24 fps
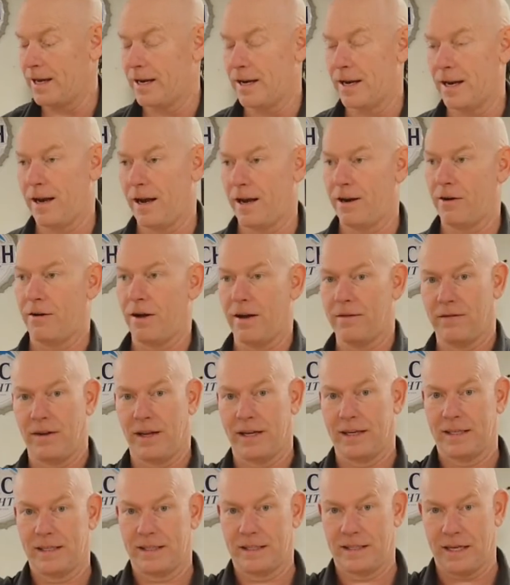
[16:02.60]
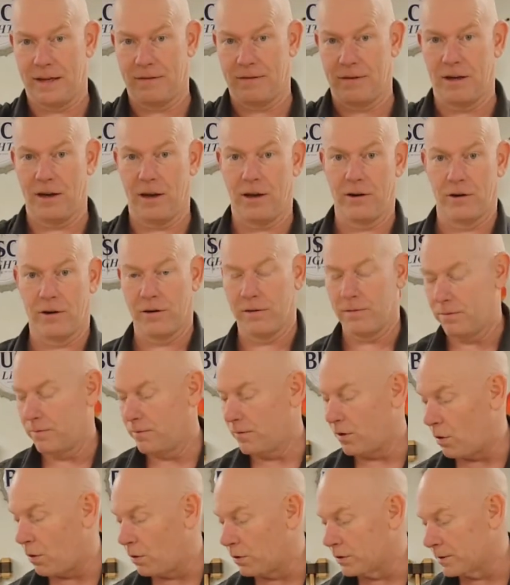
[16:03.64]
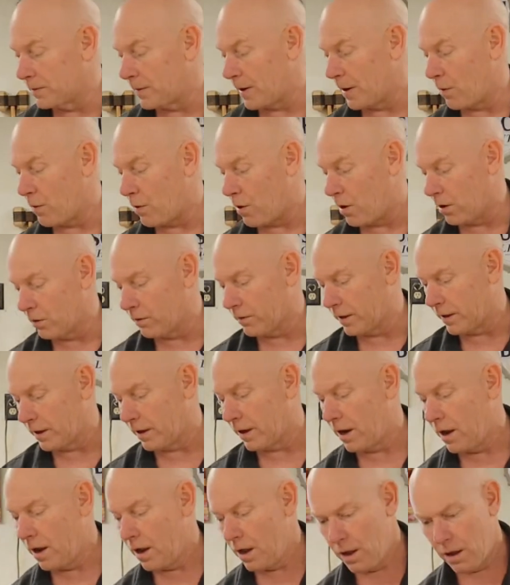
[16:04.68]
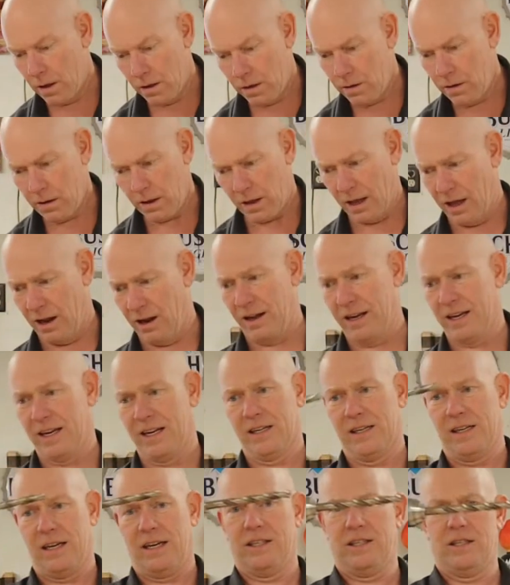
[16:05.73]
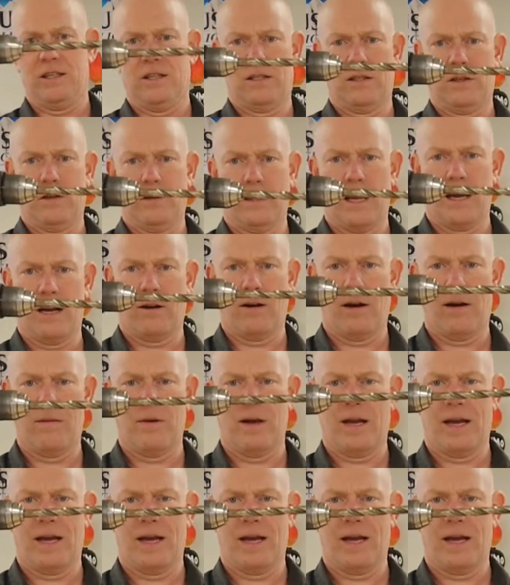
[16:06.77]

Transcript: didn't. I don't have like 700 holes in my wall over there. Oh, I did. I just took that great